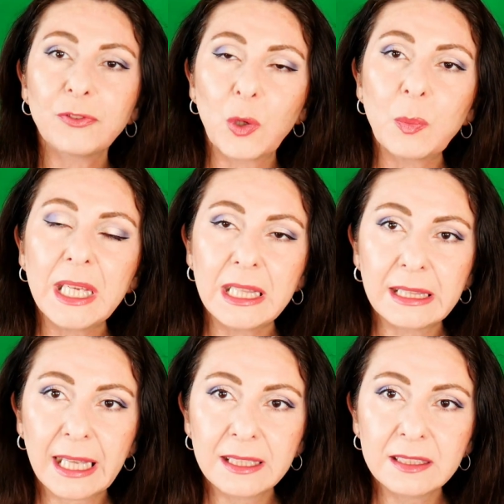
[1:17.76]
from
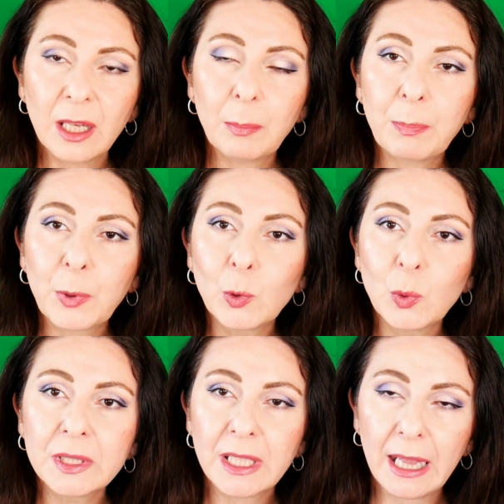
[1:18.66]
Intense
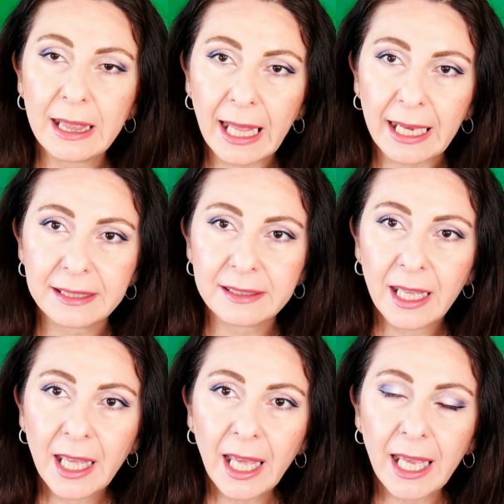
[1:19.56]
Pulse Light,
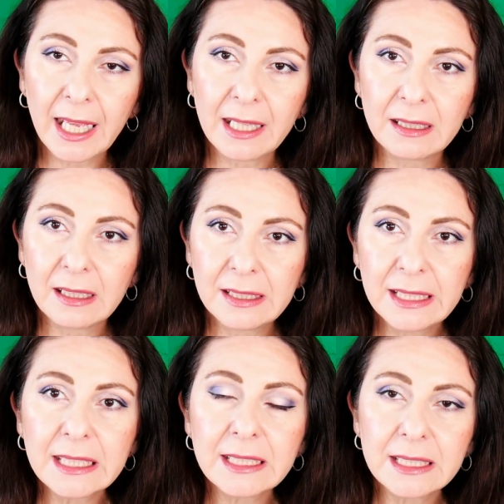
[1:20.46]
and
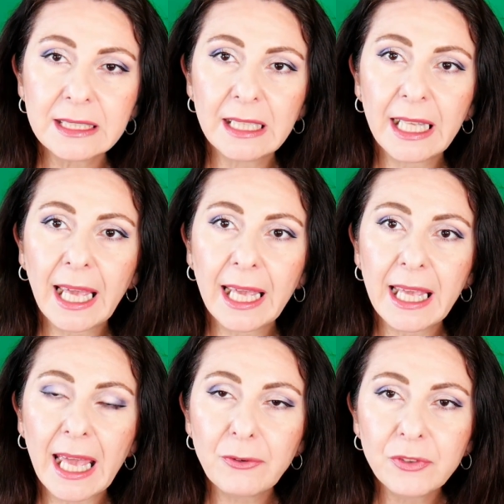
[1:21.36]
this is
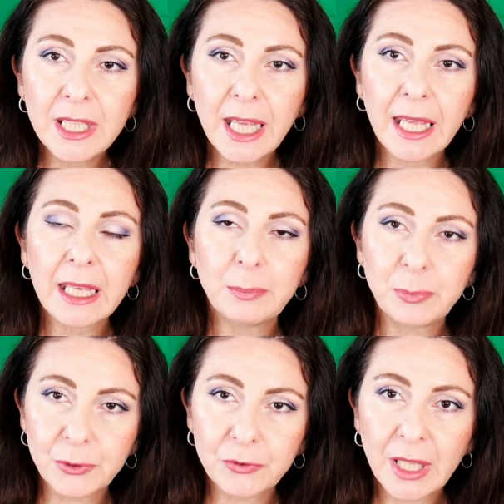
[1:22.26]
a FDA
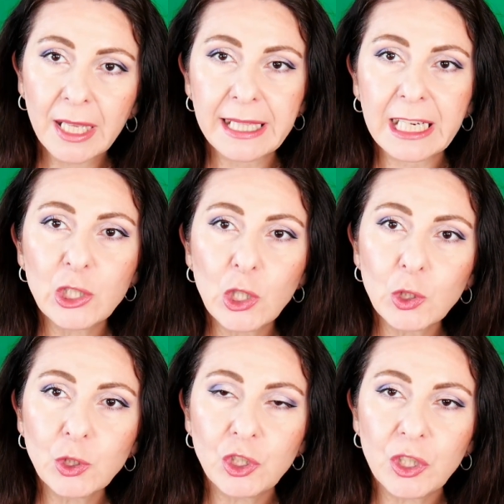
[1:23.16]
approved
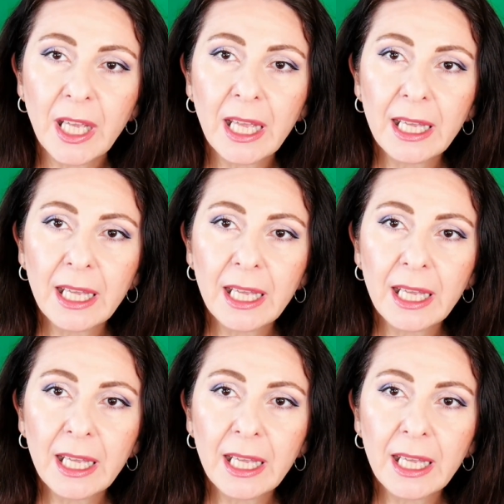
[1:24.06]
technology